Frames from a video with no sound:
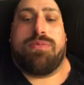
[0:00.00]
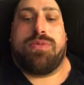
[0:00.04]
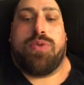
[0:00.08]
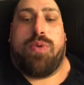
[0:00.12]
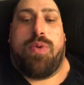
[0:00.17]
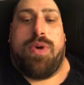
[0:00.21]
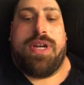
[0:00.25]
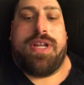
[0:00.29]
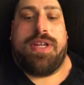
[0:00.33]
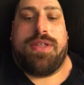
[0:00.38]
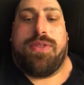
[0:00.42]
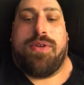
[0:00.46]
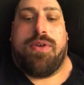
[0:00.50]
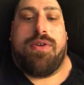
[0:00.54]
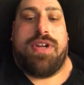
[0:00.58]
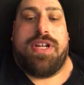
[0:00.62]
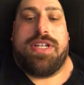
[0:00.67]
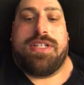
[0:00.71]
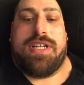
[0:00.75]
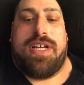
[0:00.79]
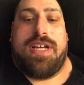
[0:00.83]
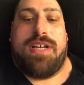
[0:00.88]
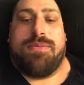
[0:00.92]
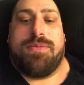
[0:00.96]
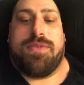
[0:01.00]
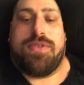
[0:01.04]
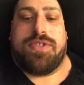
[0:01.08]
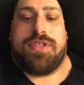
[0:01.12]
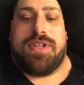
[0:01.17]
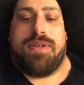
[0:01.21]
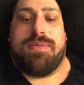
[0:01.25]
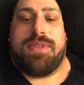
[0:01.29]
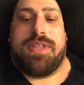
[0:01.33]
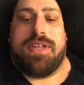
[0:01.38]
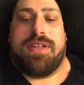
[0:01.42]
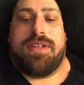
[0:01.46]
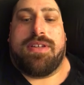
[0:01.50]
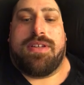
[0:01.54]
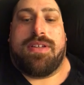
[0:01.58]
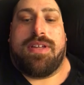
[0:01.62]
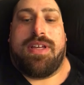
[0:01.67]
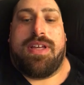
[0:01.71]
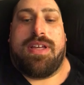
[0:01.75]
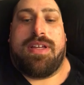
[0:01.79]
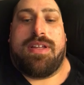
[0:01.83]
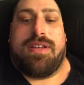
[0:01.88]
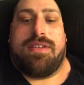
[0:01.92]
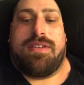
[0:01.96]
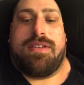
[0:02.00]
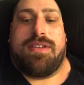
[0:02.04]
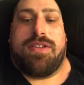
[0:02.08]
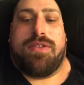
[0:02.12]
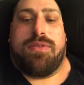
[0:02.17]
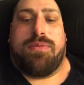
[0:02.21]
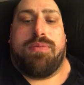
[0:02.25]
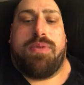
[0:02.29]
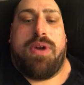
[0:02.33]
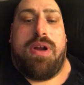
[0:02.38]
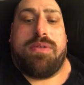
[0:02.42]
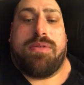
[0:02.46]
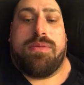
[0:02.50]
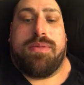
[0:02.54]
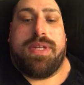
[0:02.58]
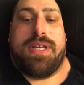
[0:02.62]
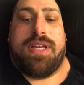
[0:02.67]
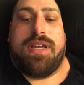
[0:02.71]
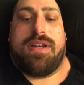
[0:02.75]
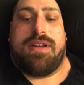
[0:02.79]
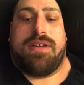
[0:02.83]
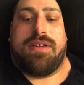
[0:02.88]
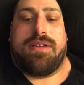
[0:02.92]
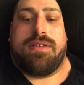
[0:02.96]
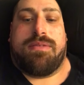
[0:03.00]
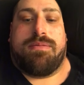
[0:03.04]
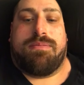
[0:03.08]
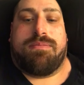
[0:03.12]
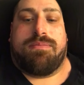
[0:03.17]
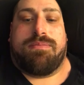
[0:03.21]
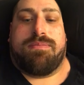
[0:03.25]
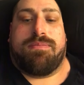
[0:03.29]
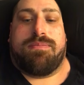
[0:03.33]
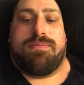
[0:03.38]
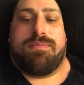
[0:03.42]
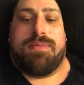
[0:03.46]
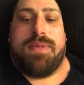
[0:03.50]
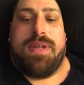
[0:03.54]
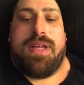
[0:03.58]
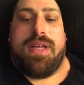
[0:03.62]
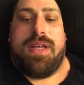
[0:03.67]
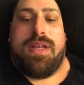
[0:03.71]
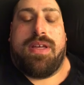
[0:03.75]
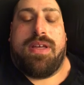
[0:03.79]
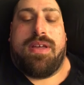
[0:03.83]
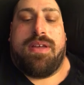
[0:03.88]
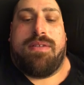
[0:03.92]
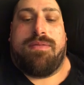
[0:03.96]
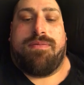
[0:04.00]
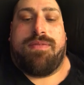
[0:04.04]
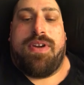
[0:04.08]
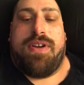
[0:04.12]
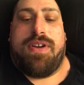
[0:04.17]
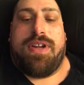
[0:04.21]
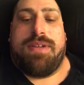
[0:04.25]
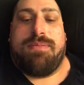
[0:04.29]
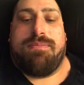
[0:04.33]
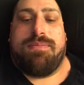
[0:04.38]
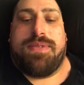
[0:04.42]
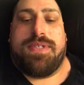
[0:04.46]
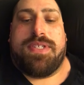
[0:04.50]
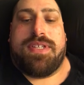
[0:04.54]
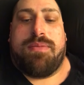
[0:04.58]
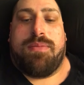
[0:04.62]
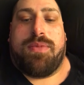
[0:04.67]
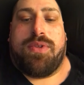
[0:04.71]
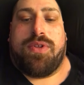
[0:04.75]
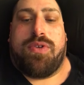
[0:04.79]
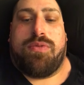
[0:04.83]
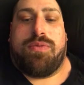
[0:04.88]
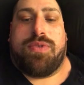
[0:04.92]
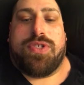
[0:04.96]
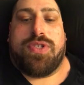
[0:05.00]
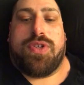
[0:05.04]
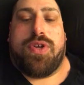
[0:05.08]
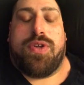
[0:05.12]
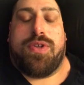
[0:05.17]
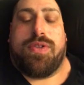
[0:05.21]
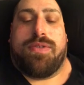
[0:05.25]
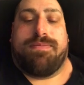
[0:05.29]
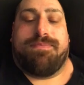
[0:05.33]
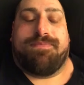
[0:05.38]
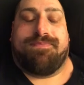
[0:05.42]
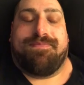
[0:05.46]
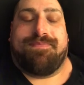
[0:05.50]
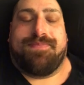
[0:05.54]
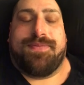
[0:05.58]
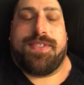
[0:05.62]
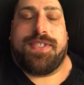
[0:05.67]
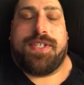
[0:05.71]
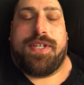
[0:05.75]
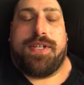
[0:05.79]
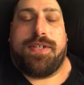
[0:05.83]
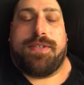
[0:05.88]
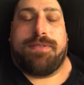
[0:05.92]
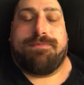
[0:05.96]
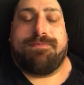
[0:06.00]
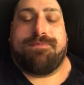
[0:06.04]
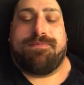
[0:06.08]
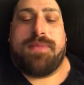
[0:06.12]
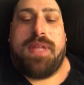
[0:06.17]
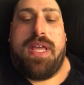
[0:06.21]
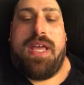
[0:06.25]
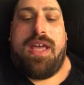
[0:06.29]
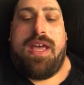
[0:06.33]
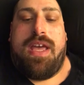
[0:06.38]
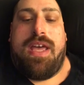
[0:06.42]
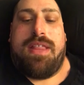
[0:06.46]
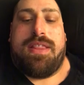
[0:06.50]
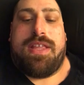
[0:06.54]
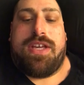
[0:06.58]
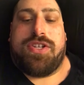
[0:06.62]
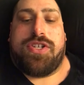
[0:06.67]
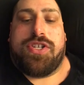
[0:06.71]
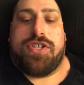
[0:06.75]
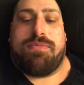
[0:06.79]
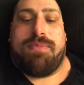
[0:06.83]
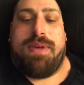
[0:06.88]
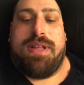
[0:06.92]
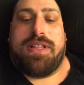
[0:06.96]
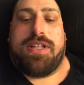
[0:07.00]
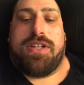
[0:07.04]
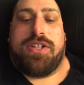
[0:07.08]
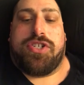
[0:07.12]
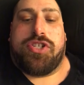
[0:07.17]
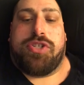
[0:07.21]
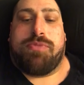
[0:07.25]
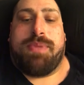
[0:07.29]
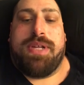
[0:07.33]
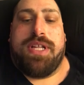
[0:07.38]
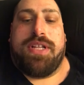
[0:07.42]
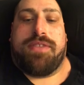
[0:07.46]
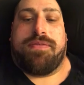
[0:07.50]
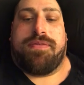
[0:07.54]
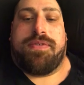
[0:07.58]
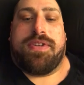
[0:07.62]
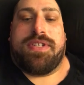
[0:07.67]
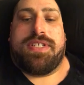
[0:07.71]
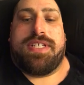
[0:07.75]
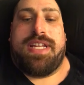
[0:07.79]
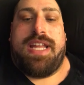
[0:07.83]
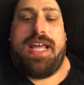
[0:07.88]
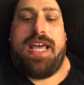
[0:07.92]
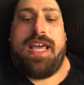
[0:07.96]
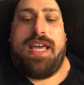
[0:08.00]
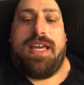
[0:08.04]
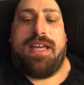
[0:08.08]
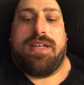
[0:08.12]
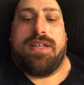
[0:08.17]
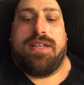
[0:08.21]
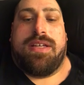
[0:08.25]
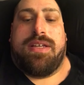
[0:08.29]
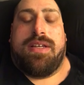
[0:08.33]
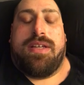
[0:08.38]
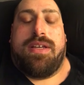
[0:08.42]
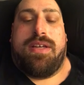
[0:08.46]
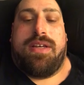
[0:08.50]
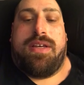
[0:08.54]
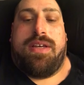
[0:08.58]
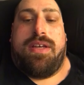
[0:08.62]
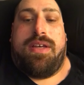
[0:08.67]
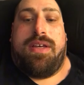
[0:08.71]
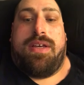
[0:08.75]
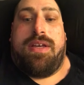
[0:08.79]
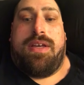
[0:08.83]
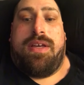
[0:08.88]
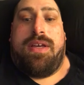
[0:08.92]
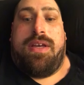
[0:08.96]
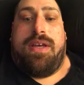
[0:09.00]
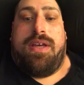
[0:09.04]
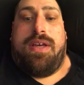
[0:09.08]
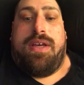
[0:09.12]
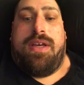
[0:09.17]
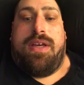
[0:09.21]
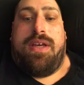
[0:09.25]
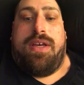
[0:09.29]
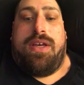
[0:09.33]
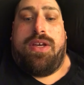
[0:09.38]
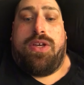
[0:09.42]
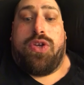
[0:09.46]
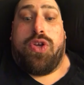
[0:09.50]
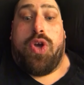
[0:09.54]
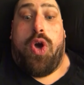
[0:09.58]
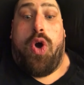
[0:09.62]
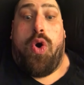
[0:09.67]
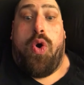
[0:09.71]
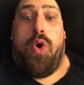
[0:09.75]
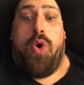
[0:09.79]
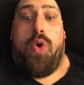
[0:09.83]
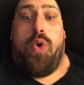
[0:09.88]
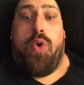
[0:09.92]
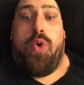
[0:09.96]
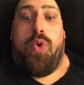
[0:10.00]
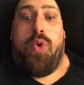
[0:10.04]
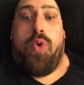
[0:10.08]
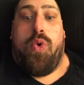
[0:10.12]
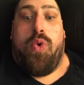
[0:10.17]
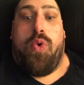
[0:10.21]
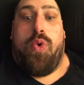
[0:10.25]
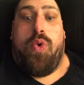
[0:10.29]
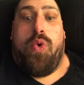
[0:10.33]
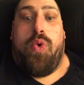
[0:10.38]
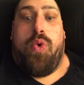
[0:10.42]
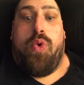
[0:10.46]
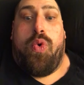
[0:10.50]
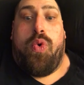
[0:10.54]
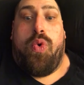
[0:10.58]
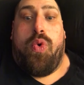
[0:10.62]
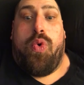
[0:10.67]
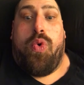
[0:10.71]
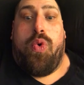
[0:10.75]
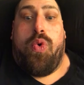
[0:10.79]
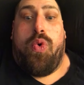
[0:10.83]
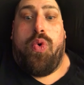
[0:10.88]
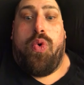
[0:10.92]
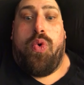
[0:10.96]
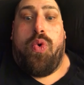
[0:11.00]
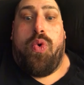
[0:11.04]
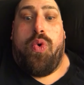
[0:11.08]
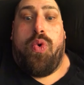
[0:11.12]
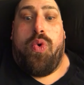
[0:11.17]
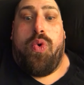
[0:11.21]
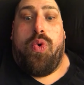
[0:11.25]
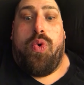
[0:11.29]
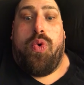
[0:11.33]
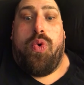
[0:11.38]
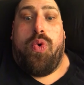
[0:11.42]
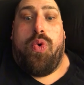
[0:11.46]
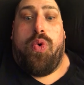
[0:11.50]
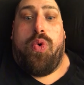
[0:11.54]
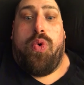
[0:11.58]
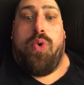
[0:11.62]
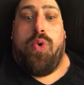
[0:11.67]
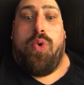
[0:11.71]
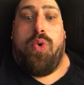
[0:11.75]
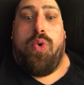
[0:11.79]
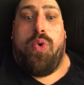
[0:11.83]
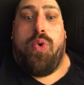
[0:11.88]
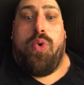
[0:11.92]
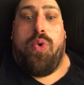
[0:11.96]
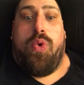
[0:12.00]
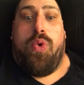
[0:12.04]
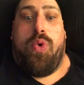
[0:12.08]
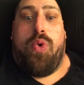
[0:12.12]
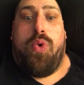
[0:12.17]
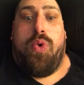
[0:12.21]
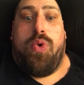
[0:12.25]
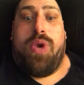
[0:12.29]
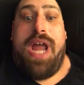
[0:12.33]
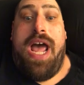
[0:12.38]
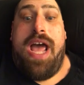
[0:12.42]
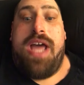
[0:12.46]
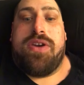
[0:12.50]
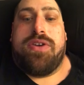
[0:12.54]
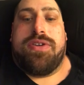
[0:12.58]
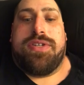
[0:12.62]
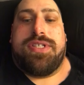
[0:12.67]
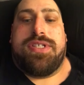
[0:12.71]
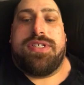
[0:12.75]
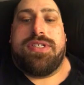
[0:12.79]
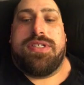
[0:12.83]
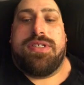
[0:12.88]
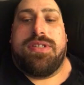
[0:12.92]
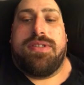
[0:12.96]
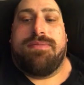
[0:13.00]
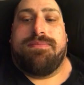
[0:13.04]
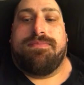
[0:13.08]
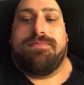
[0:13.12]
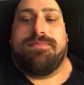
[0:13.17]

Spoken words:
20, 30 times or something, and you'll probably get a very similar result. So that's just my little spiel for today. Go Niners!